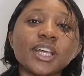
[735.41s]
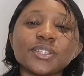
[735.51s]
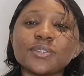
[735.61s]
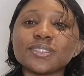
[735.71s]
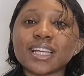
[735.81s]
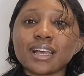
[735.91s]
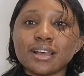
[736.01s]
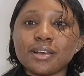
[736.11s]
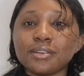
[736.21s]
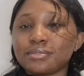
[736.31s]
Those are
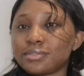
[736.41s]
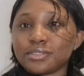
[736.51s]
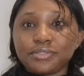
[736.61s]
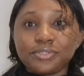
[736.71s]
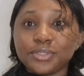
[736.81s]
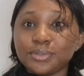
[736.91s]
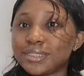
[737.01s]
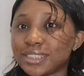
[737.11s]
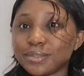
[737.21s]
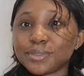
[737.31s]
the few
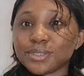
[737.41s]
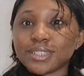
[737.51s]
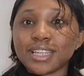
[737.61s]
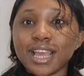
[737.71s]
tips on